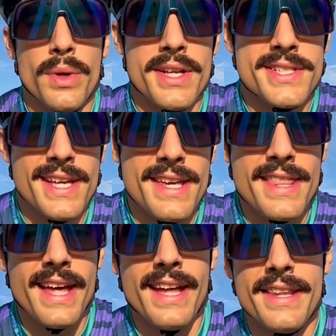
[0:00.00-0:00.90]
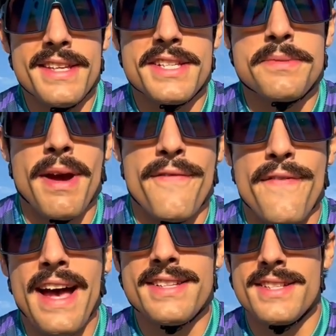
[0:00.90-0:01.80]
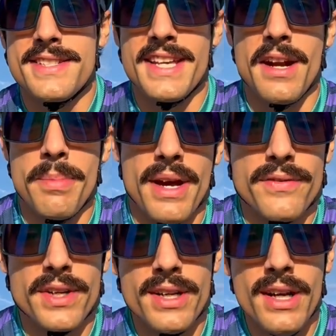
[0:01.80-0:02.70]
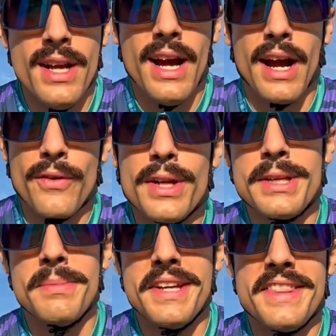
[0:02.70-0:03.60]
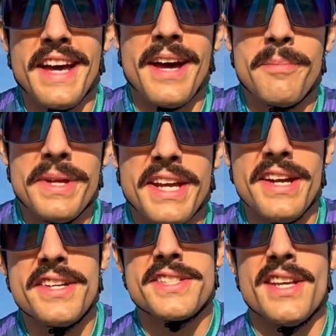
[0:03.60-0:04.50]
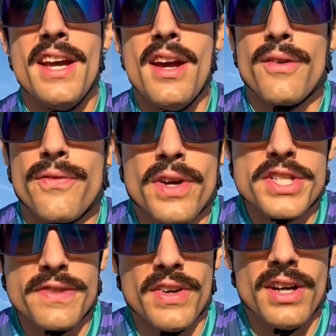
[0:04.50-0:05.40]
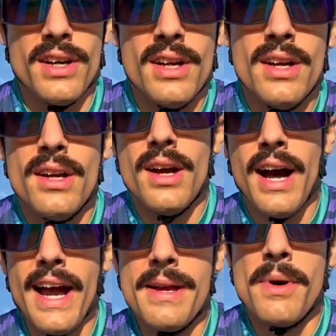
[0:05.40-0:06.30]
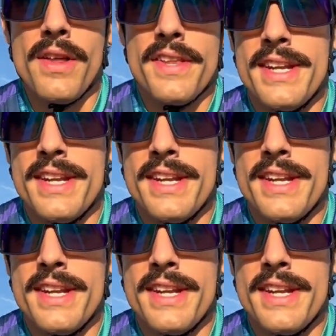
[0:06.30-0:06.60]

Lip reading: when I say that this is my fastest setup ever, I really mean that because, first of all, I am on the